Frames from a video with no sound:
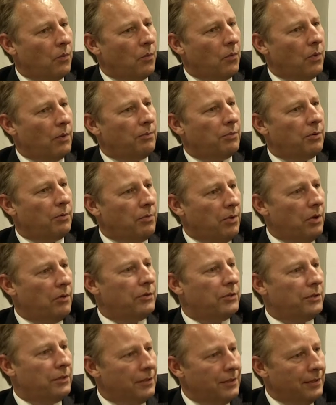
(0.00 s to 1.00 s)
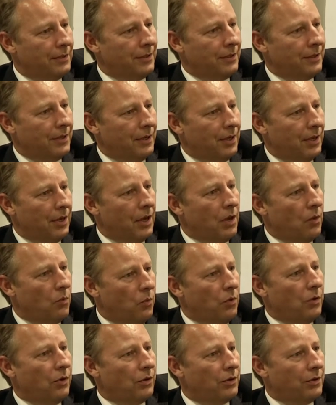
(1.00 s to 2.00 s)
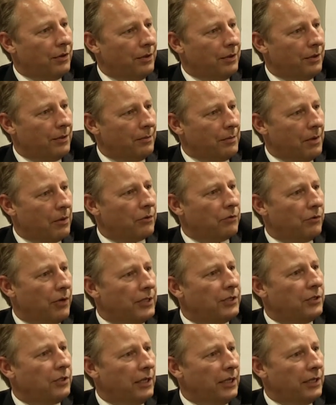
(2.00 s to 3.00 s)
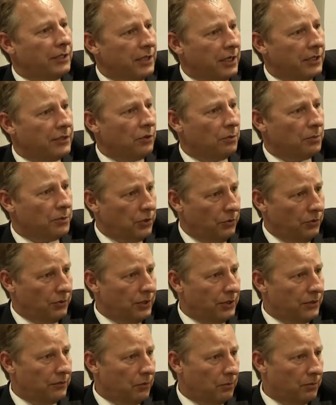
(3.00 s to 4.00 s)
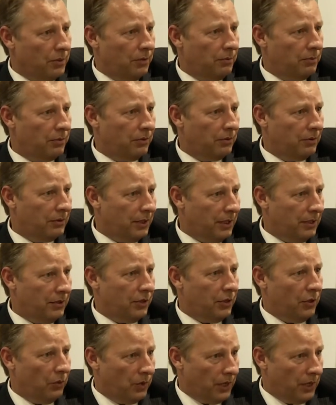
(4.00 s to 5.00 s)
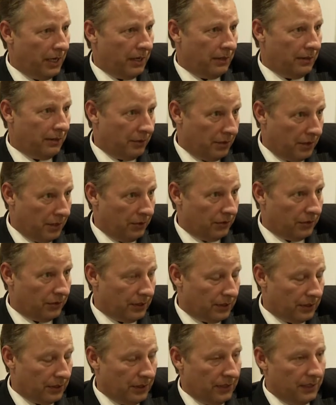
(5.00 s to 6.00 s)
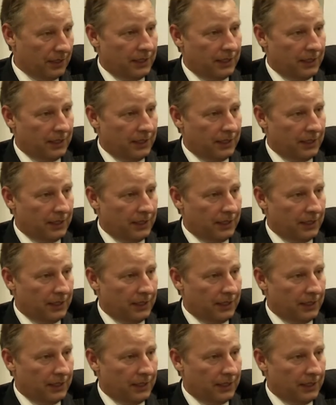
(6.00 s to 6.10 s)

we promote our work about creating international opportunities for people in the and other countries.